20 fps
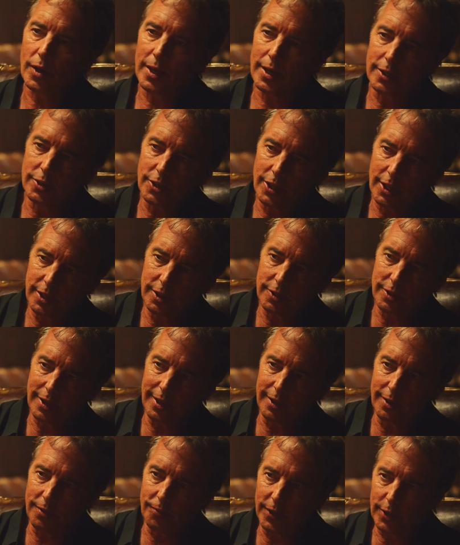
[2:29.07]
try to change
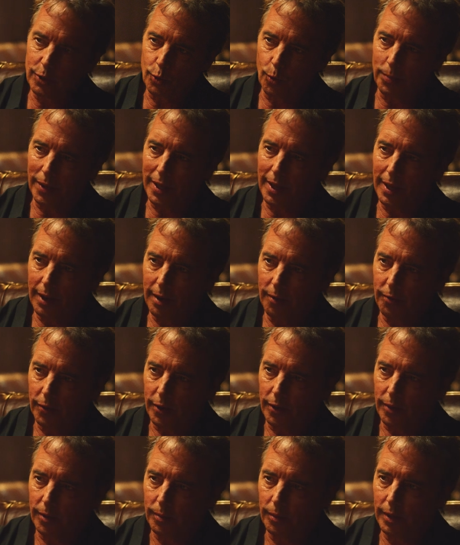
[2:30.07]
individual
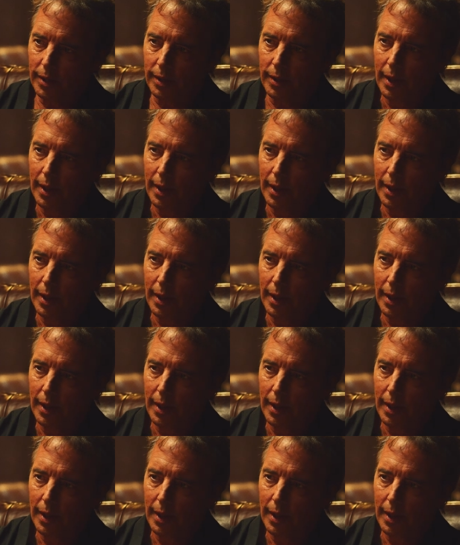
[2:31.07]
behavior.